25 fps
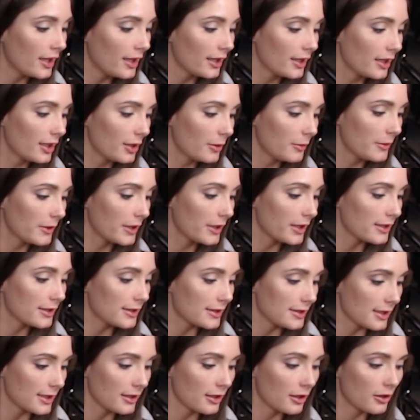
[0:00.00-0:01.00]
Come then,
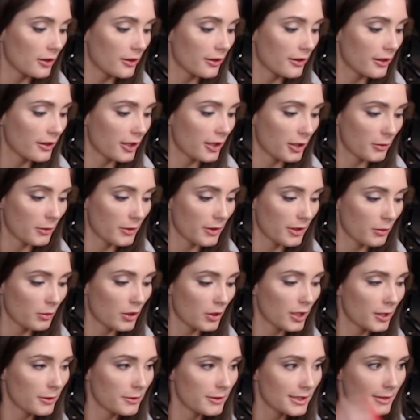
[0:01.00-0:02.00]
said Lothar with a
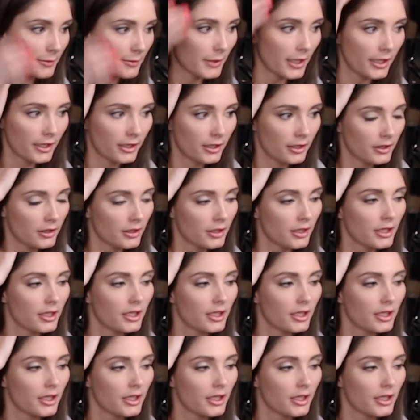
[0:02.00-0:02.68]
warm smile.